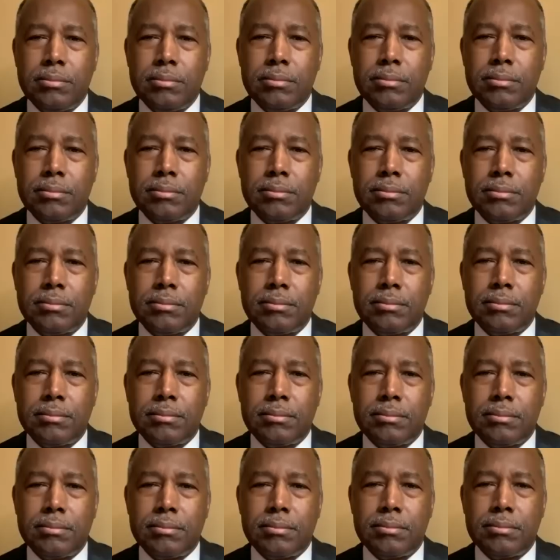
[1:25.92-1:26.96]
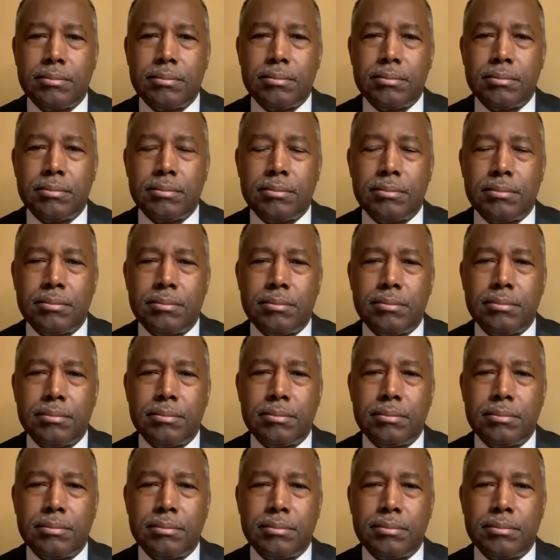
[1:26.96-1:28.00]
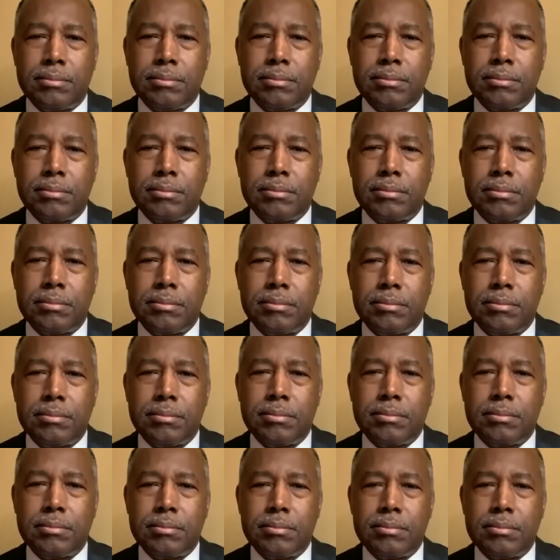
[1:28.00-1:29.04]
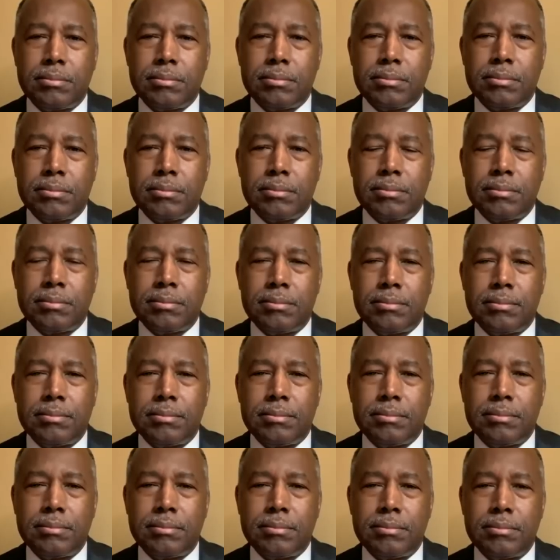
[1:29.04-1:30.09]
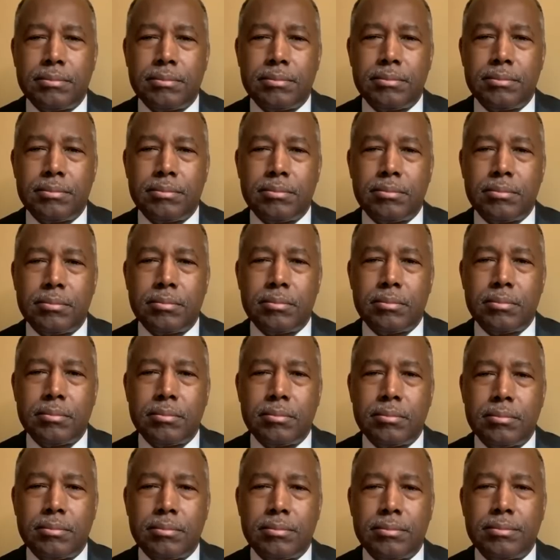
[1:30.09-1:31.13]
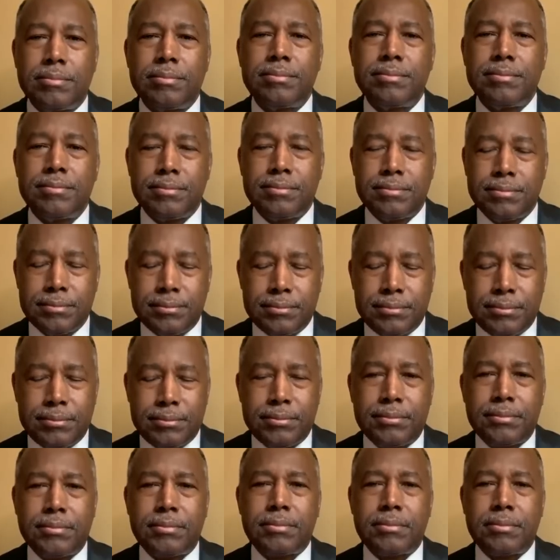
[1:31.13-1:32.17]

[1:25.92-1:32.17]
[no speech]